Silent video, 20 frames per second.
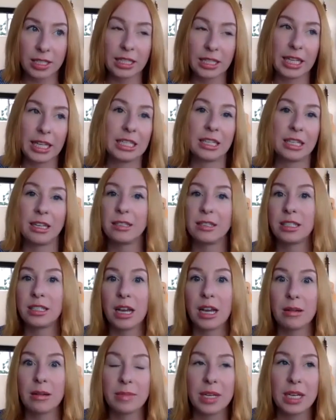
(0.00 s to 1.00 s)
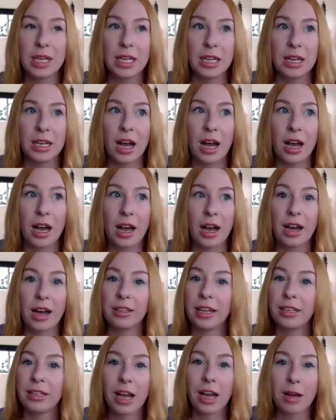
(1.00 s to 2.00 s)
on some uh, online
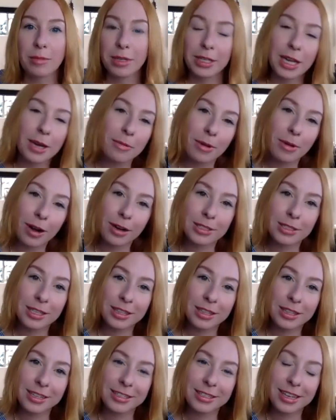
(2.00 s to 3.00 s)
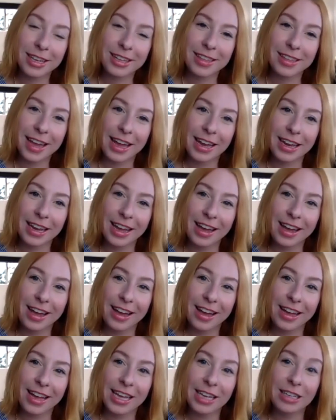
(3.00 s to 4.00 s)
comedy networks and things like that. Uh,
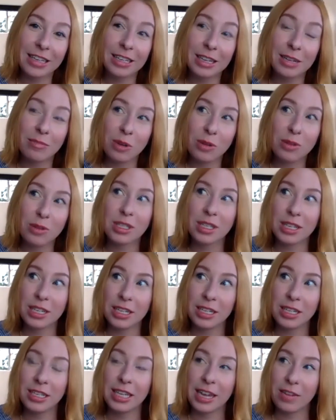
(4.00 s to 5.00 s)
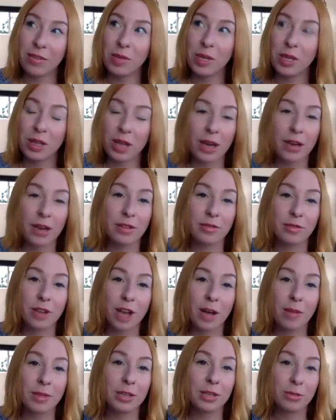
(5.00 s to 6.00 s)
and it mostly gave me a lot of
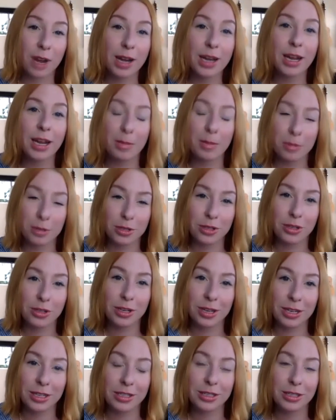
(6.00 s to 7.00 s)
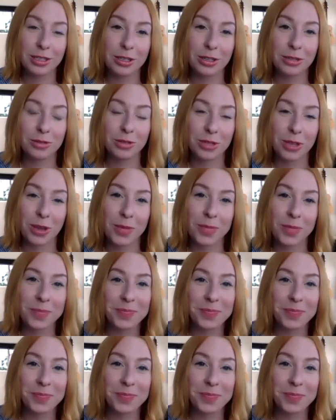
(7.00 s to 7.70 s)
comedy writing opportunities too. So.